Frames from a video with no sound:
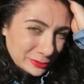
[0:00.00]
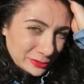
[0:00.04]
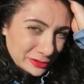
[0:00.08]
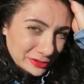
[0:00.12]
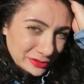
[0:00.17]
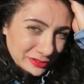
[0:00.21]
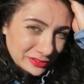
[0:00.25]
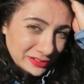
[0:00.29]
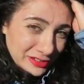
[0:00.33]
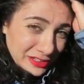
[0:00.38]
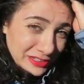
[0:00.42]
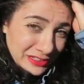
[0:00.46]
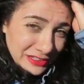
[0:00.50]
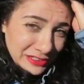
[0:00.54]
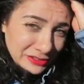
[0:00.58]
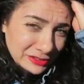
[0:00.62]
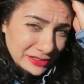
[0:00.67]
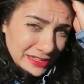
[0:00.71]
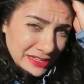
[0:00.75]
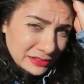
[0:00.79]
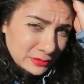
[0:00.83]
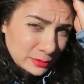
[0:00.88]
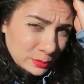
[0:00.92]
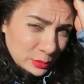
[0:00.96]
Two girls got
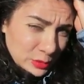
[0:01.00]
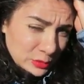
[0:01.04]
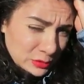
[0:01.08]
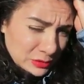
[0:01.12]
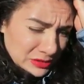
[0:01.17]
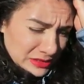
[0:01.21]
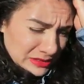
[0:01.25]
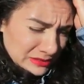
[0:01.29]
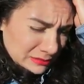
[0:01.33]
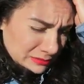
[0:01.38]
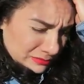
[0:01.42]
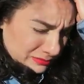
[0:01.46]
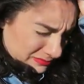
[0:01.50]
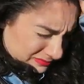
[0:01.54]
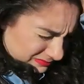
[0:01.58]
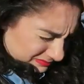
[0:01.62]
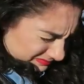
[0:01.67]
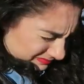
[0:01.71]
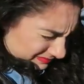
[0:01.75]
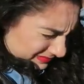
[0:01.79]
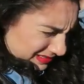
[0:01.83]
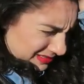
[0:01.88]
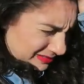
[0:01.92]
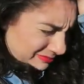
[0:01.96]
their legs broken.
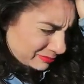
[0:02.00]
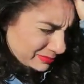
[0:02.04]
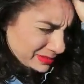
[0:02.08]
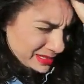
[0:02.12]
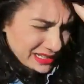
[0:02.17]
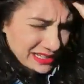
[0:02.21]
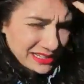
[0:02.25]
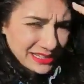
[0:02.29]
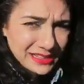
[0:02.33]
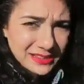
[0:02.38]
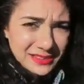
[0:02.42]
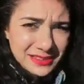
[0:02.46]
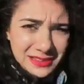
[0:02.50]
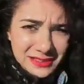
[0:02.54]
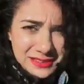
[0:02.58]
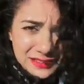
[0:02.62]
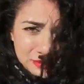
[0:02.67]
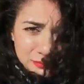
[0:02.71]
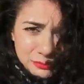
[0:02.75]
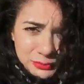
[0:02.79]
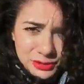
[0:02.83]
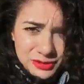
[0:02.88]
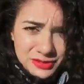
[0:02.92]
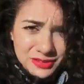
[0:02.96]
My geese
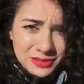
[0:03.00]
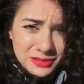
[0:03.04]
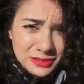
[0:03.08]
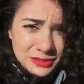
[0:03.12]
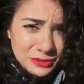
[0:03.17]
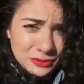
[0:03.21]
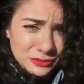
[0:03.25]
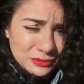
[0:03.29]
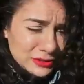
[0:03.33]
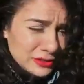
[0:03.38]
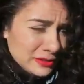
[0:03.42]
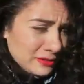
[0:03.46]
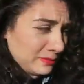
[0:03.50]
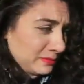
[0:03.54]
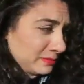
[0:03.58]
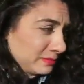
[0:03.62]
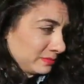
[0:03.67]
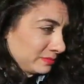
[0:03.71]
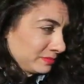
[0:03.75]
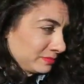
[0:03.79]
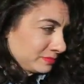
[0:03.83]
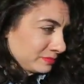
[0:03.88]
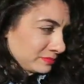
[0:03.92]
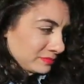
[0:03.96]
in Barcelona.
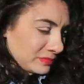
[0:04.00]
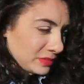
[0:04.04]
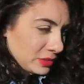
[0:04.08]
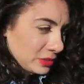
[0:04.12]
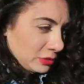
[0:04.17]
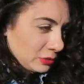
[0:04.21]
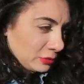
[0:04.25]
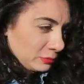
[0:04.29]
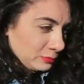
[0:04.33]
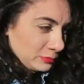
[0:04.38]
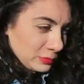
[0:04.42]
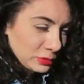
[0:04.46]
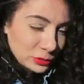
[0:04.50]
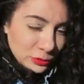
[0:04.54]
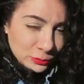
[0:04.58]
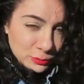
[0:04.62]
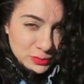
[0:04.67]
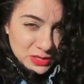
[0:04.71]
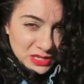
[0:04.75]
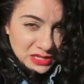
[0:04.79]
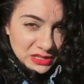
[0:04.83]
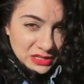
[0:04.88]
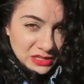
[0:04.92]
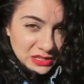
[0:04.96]
No,
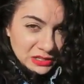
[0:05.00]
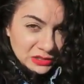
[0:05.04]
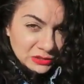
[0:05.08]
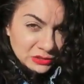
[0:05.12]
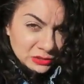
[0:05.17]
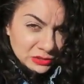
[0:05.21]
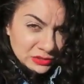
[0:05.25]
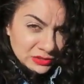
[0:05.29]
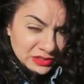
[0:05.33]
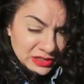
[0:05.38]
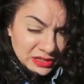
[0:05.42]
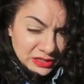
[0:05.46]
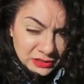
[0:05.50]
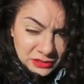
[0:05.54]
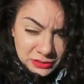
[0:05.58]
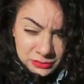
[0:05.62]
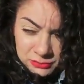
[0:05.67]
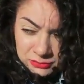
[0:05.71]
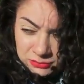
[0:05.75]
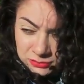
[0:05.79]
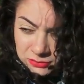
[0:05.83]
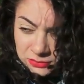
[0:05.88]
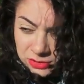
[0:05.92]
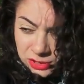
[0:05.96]
don't make eye contact.
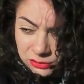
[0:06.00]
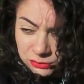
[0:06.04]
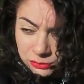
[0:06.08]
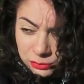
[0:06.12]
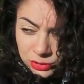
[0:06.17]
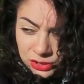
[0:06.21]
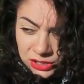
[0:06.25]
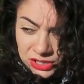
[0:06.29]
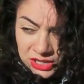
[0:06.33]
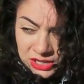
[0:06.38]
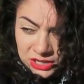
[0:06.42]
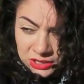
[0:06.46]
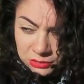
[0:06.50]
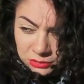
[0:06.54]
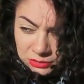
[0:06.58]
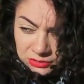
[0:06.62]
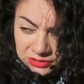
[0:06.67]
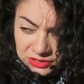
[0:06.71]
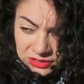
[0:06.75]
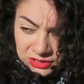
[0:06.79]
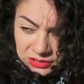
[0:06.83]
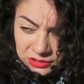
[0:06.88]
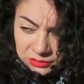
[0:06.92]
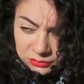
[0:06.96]
Avoid eye
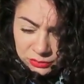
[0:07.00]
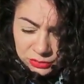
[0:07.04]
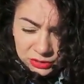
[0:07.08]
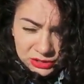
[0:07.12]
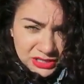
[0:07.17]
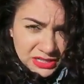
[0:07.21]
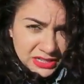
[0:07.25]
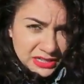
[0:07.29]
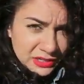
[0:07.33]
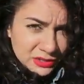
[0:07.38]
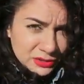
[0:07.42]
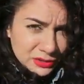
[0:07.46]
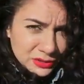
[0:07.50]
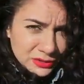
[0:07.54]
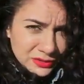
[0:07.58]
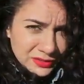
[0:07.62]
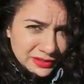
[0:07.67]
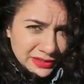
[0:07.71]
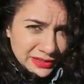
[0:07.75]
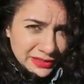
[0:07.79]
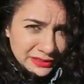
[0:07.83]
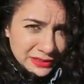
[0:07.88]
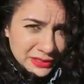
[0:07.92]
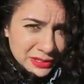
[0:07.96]
contact, avoid eye
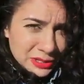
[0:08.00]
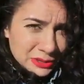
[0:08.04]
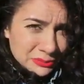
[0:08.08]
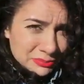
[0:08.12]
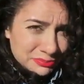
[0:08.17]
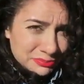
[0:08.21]
contact.